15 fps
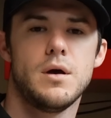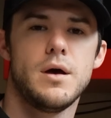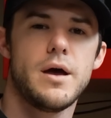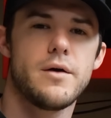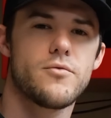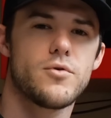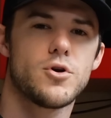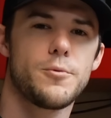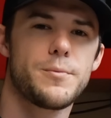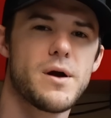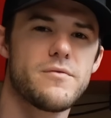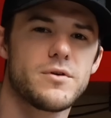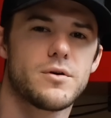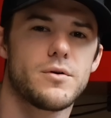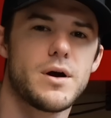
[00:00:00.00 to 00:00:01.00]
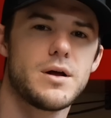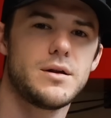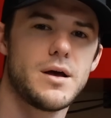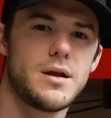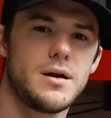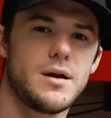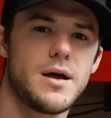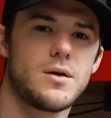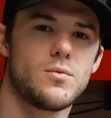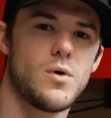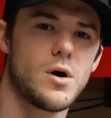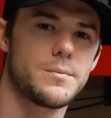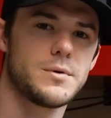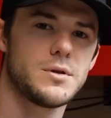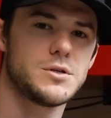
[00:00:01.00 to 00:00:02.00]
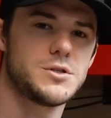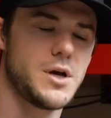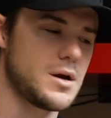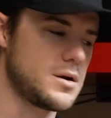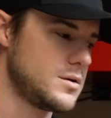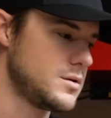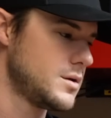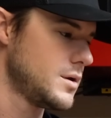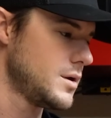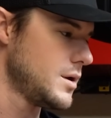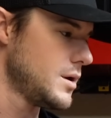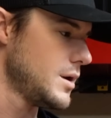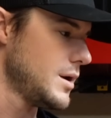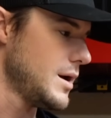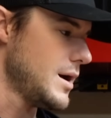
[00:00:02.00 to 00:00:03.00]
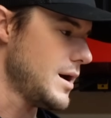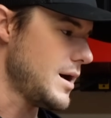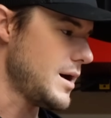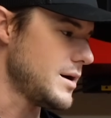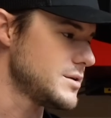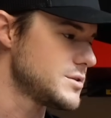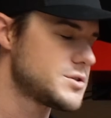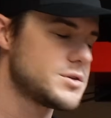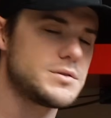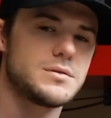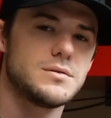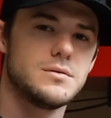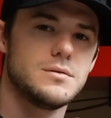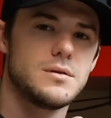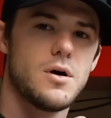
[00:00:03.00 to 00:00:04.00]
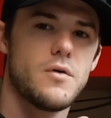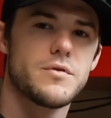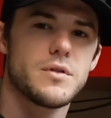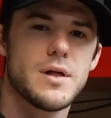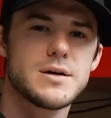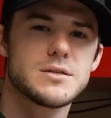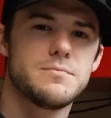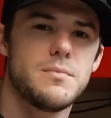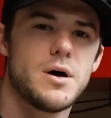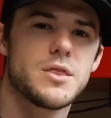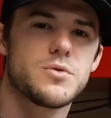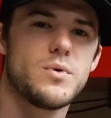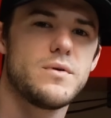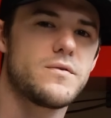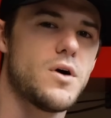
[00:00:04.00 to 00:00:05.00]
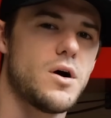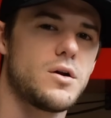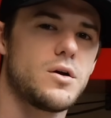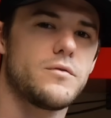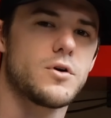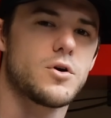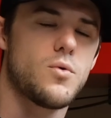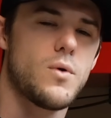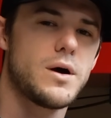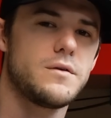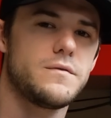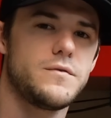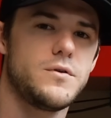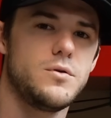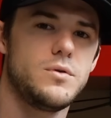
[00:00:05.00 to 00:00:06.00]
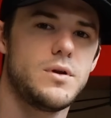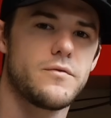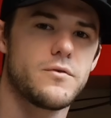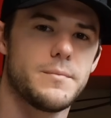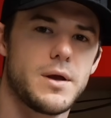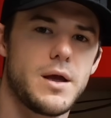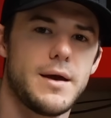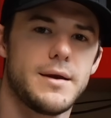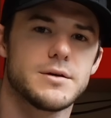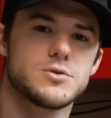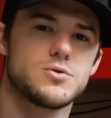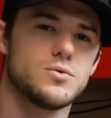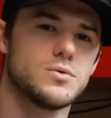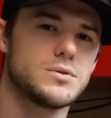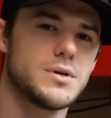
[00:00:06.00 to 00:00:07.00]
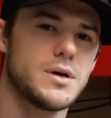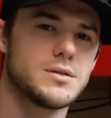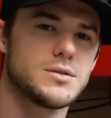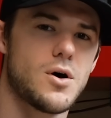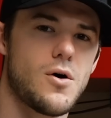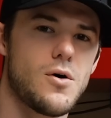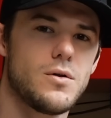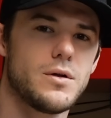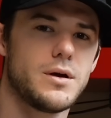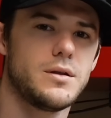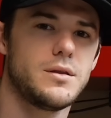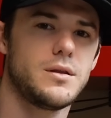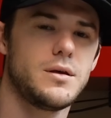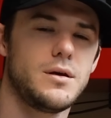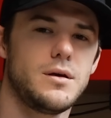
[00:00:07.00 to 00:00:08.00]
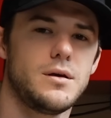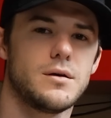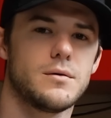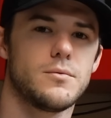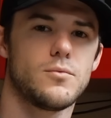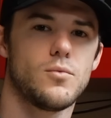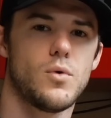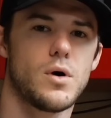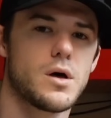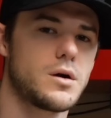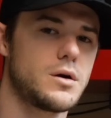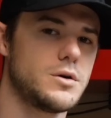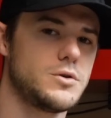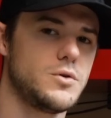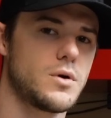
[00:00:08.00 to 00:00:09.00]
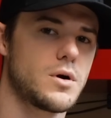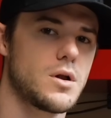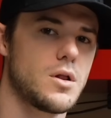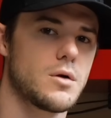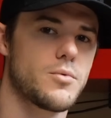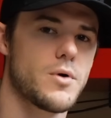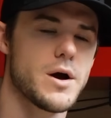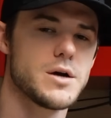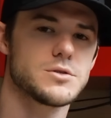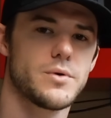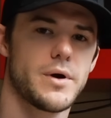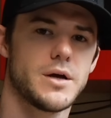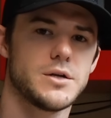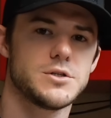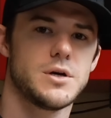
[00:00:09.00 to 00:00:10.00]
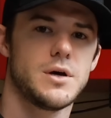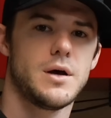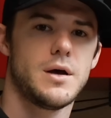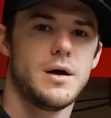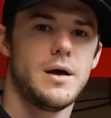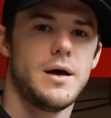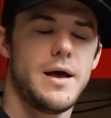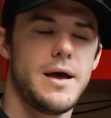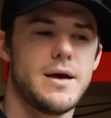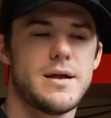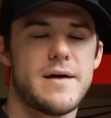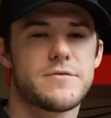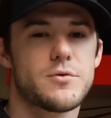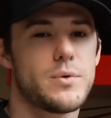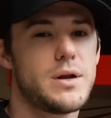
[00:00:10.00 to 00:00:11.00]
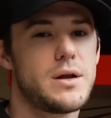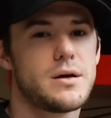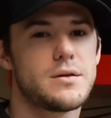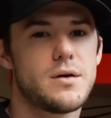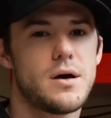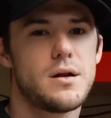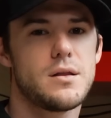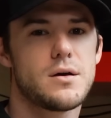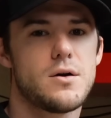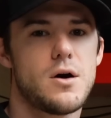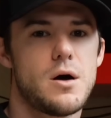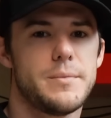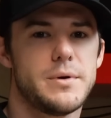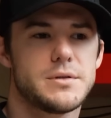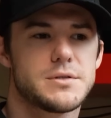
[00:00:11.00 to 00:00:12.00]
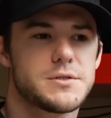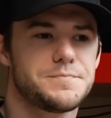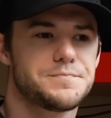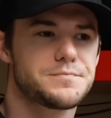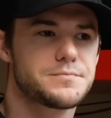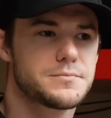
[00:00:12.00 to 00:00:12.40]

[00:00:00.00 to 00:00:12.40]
Hey everyone, hope you're having a great day today and welcome to the channel. So over the last month, we've gone over quite a few different mechanics tool sets, all in the $100 to $200 price range. And after reading a ton of the comments,